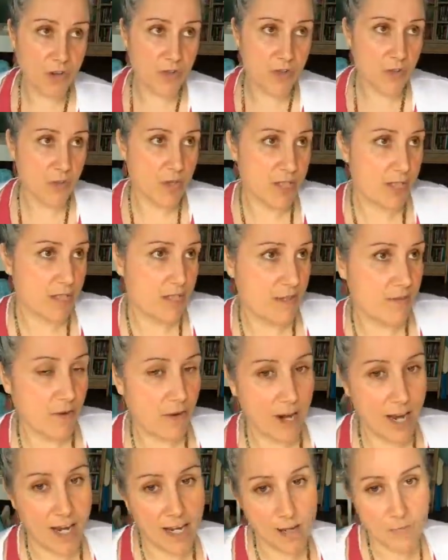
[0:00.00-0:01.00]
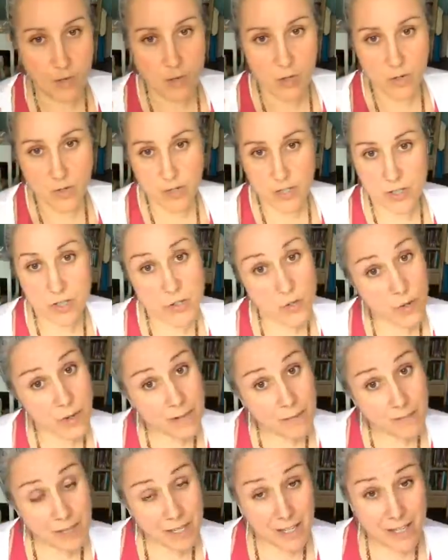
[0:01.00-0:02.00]
So this is for anyone who has
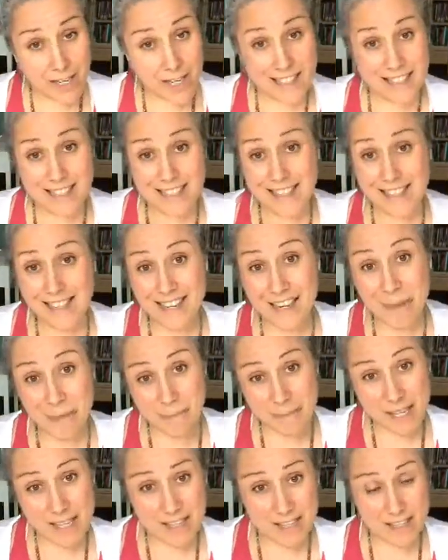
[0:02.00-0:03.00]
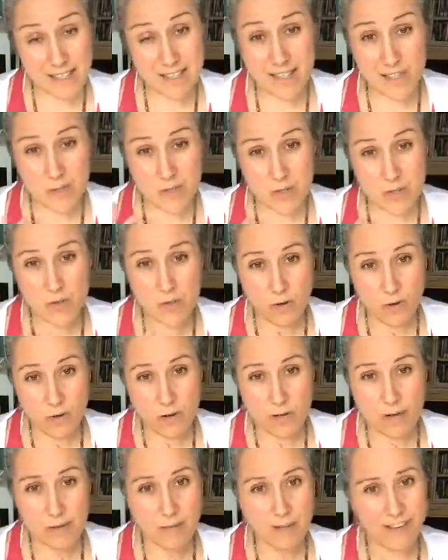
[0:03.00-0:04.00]
joined me and didn't get a message. I'm
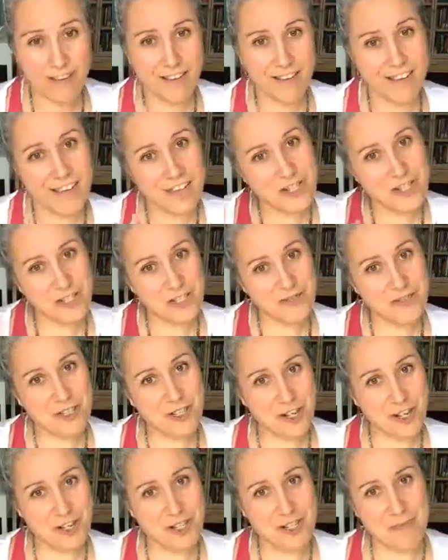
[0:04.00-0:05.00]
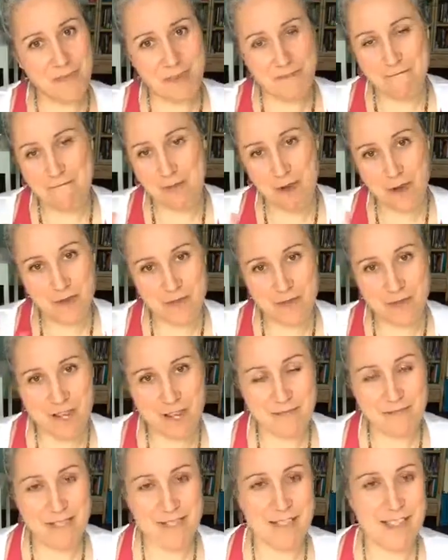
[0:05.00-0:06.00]
sorry, I should have charged my phone. I
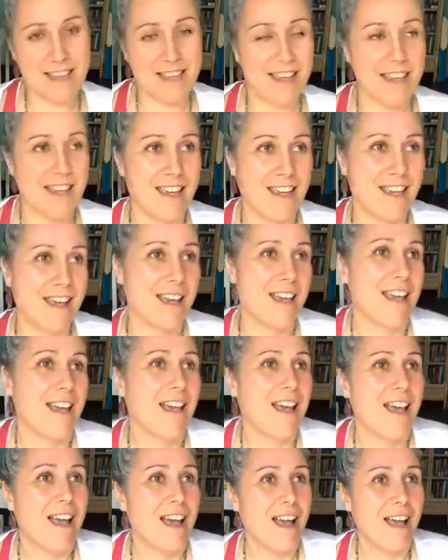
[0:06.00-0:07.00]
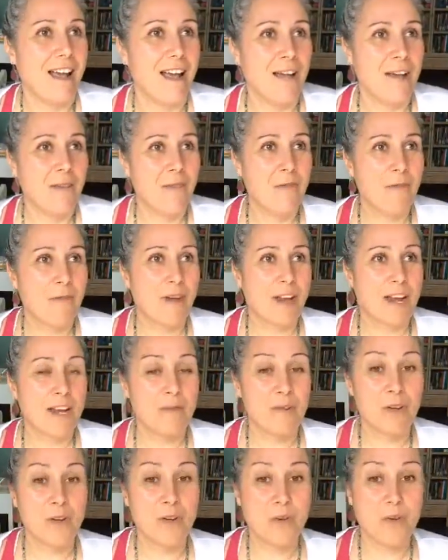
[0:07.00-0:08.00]
wasn't thinking. For
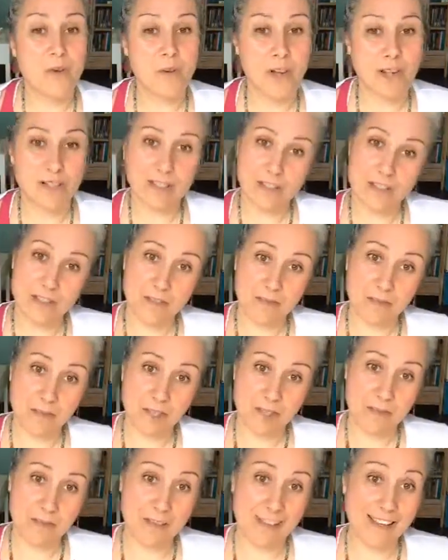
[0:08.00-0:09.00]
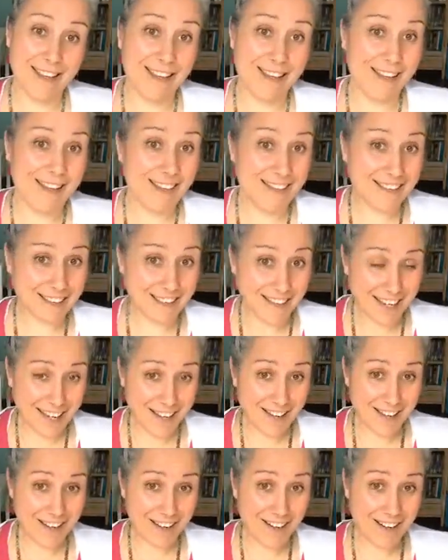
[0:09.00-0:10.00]
anyone who watches the replay
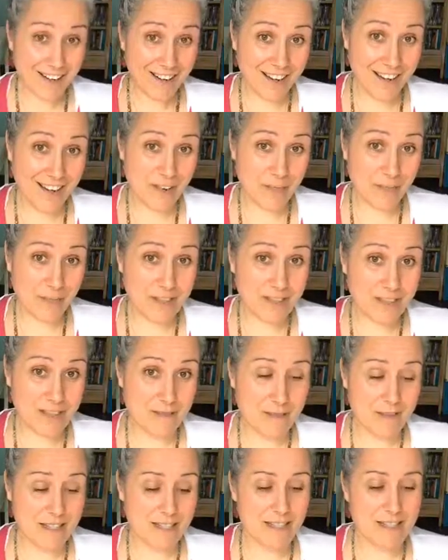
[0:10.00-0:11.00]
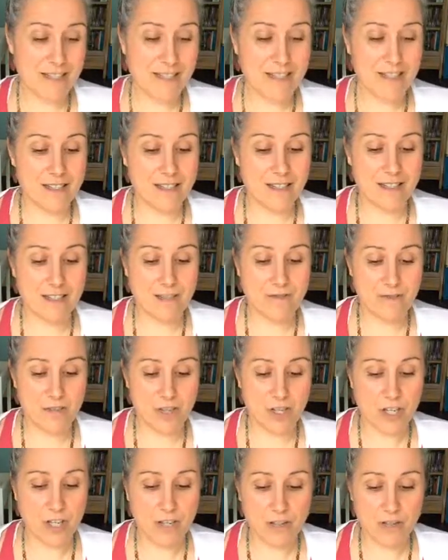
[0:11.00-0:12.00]
later and wants a message, this is for
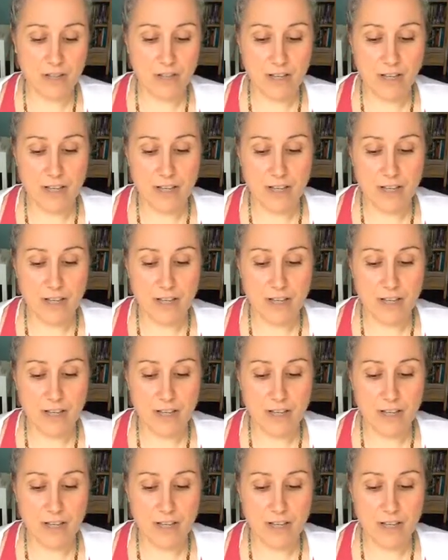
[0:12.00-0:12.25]
you.